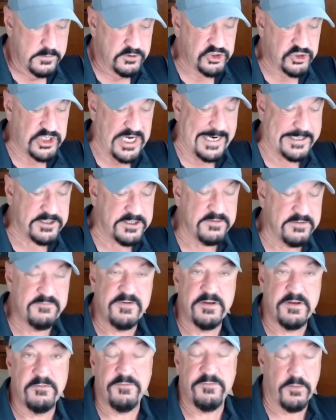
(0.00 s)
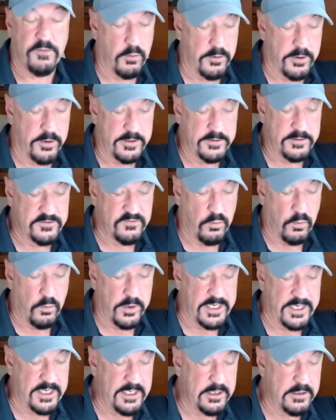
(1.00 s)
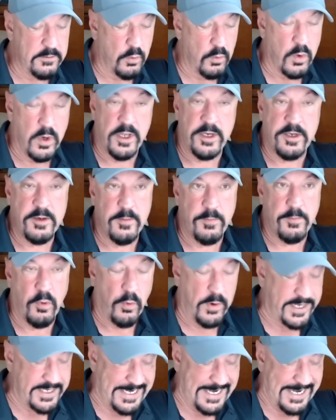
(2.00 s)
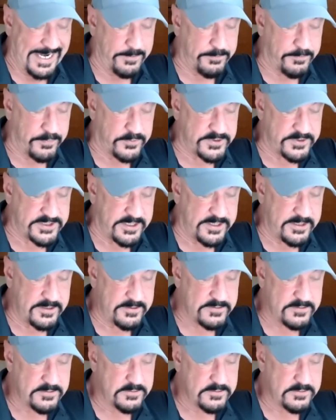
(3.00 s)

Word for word: Jacksonville, Florida, twenty-one point eight percent.